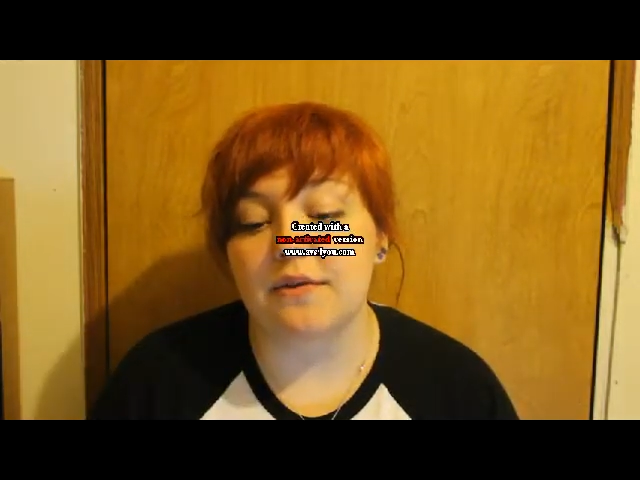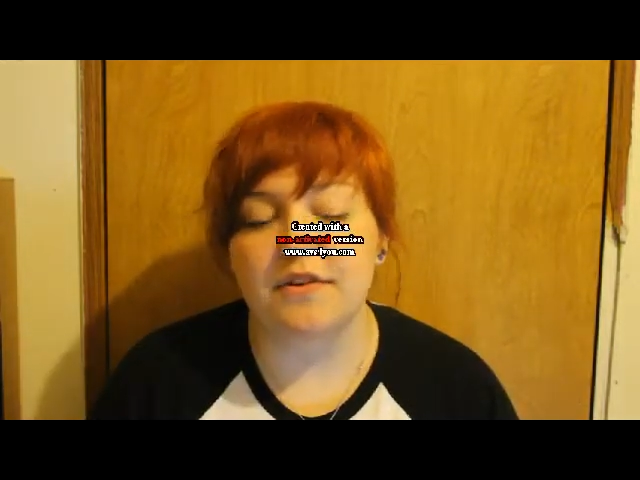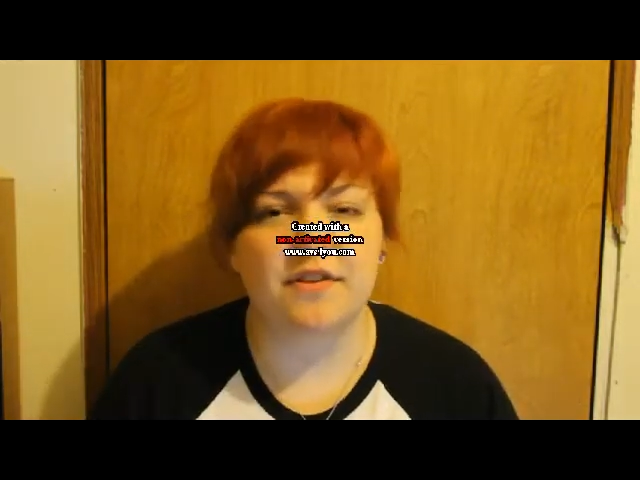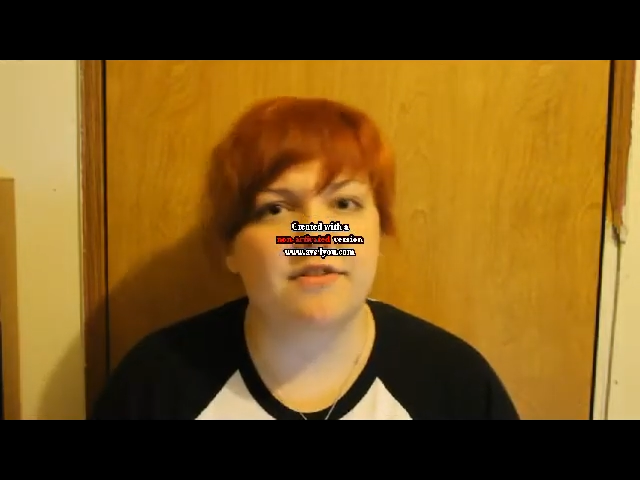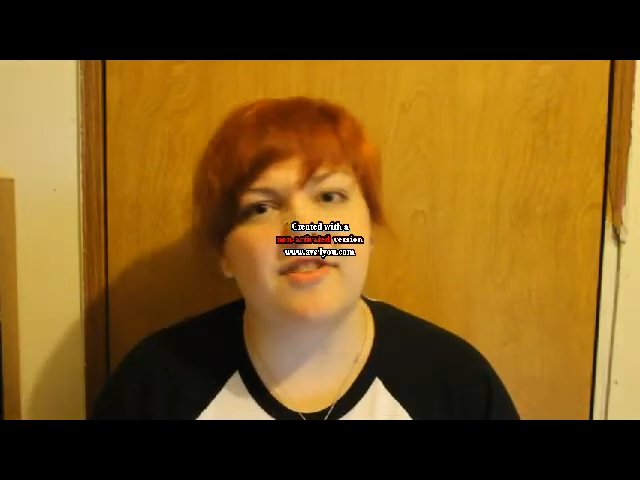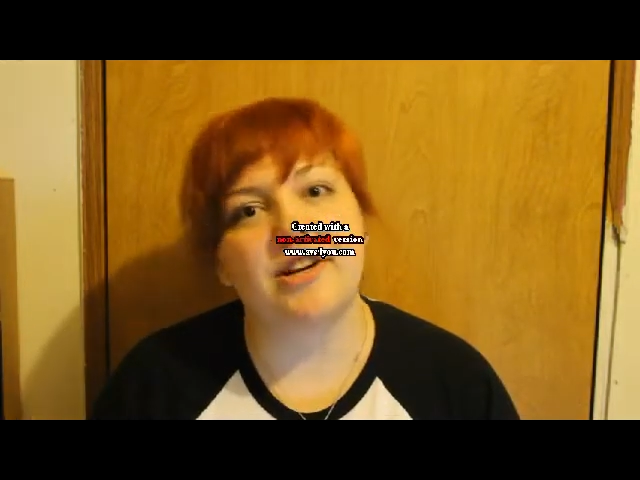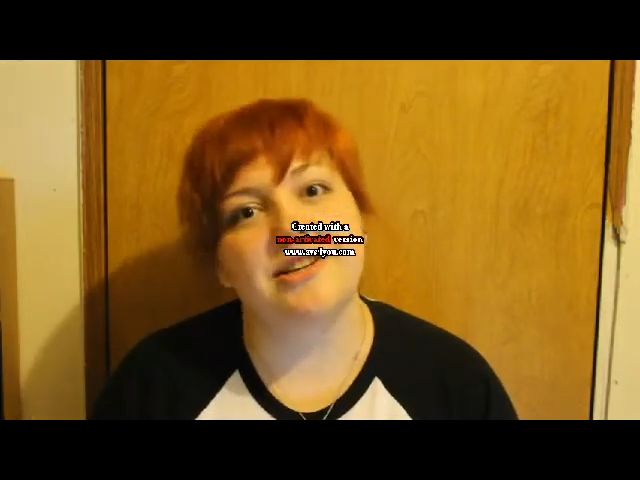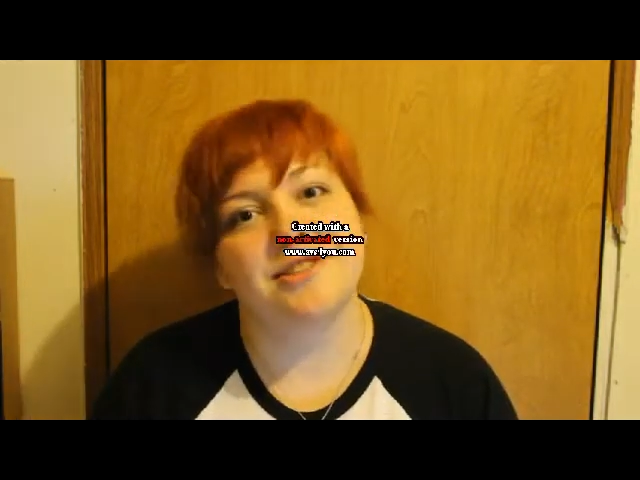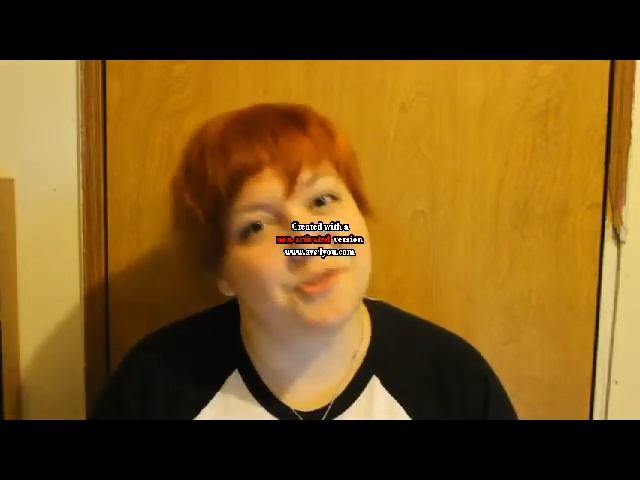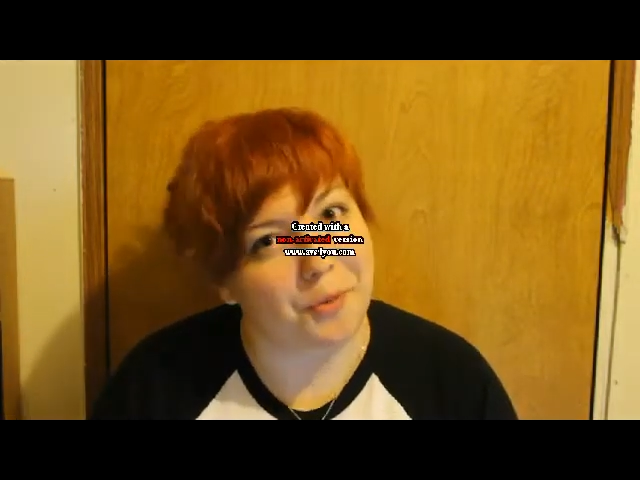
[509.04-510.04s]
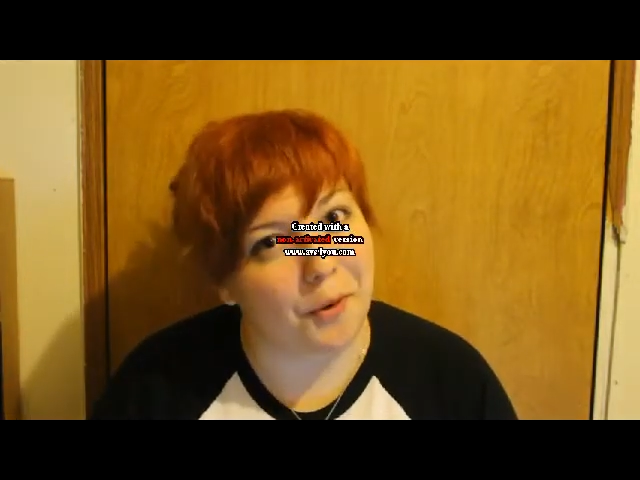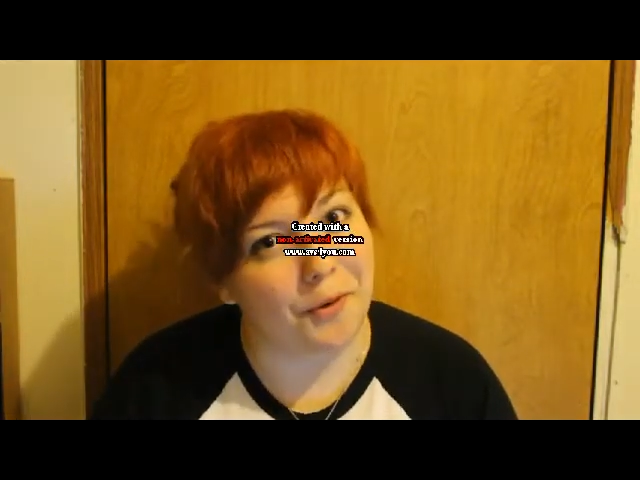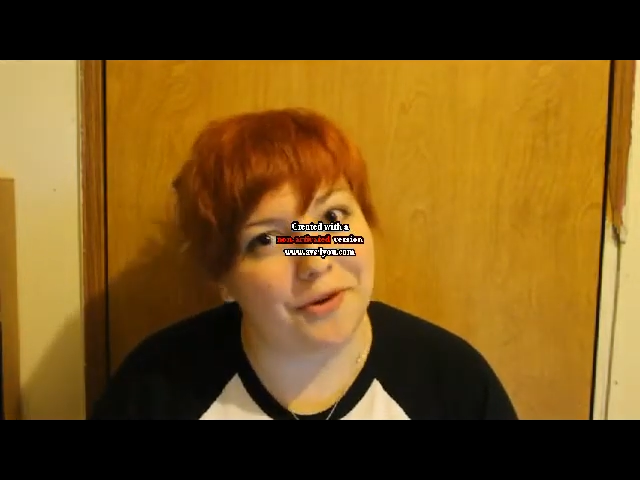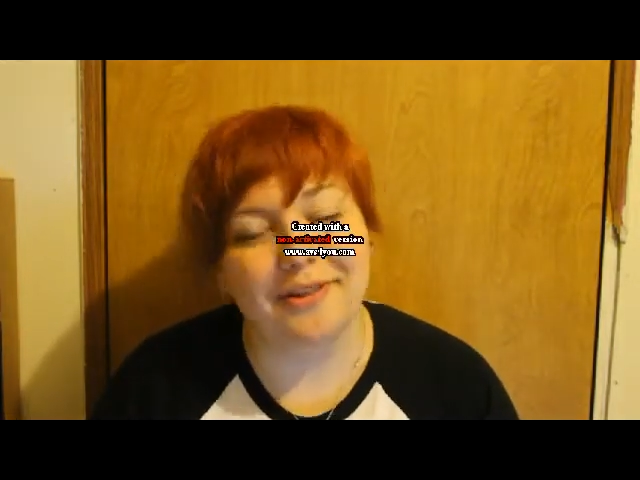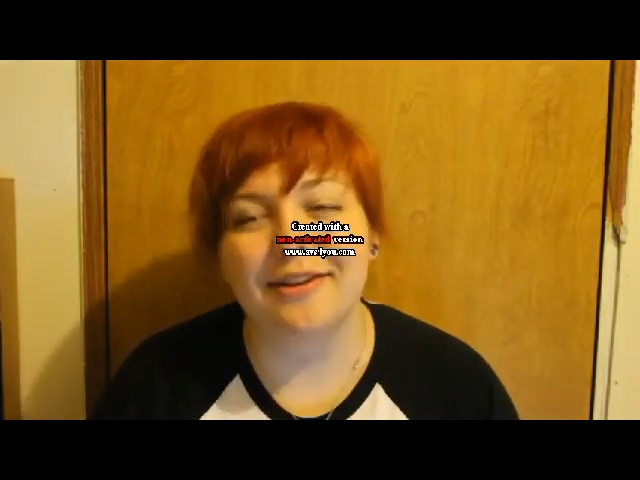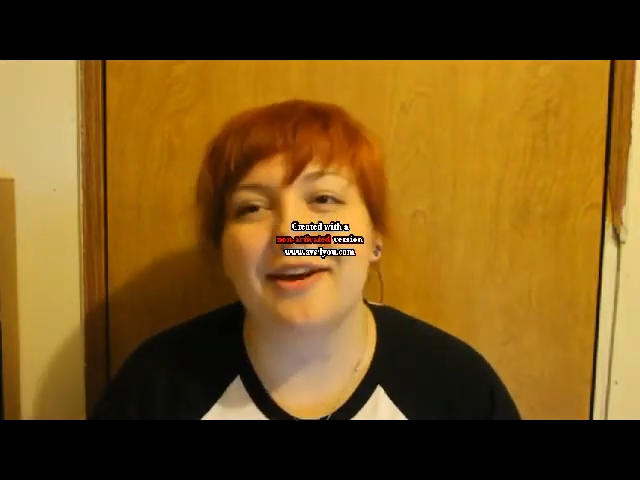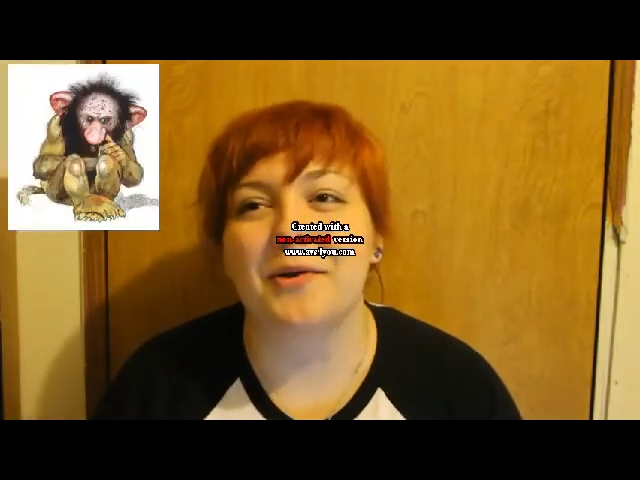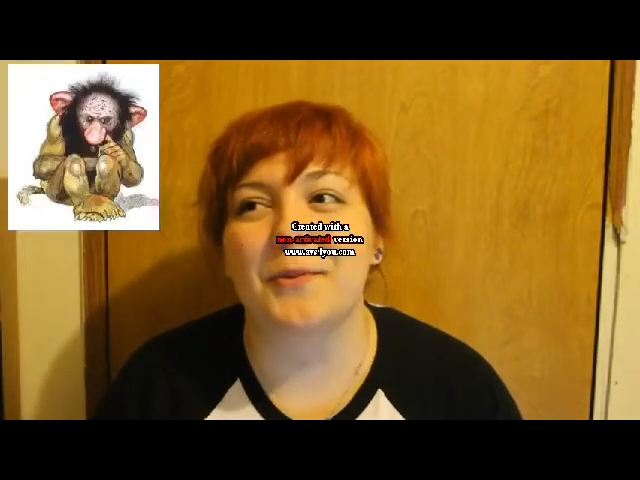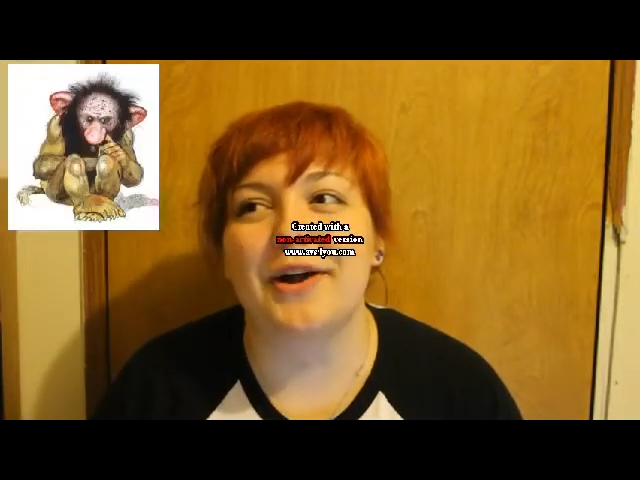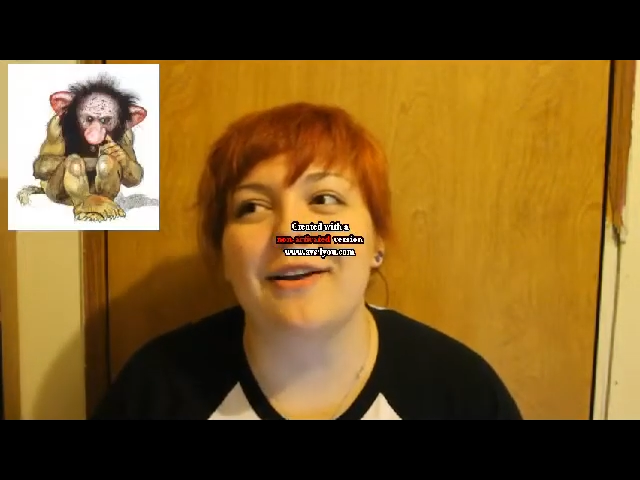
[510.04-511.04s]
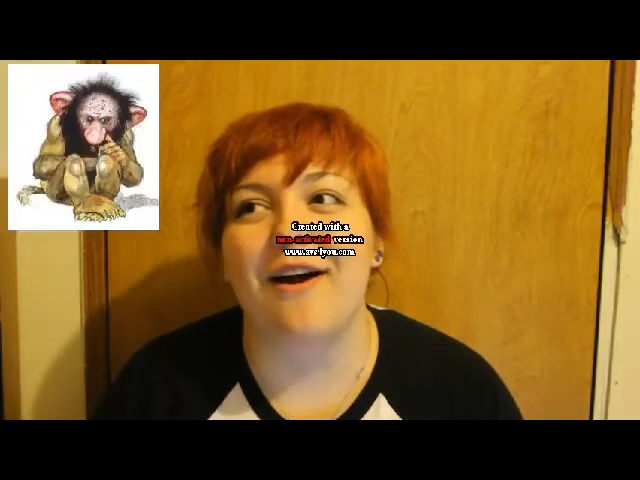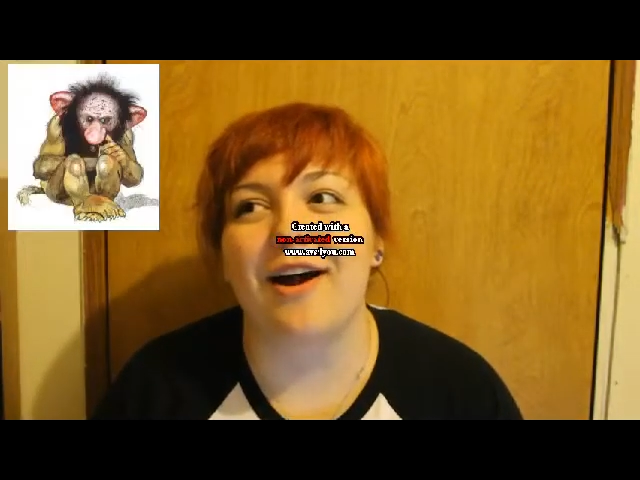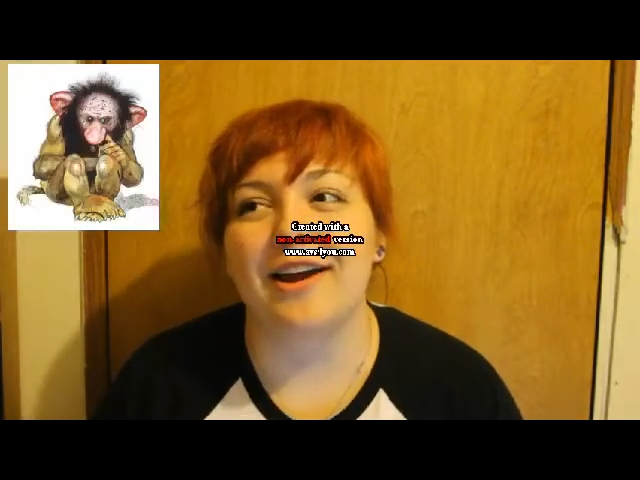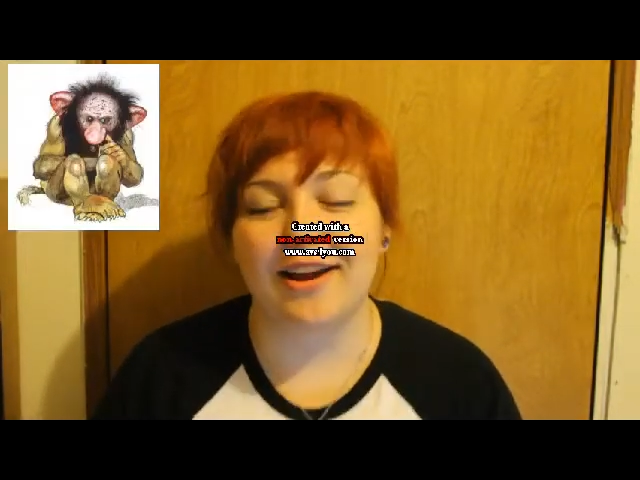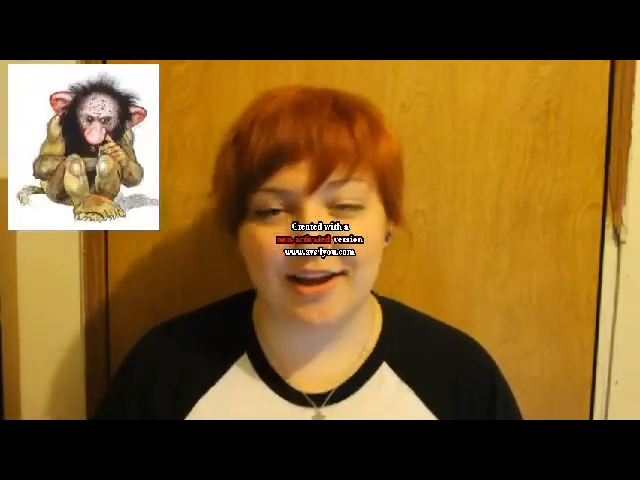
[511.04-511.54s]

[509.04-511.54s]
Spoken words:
Feel free to troll and whatnot.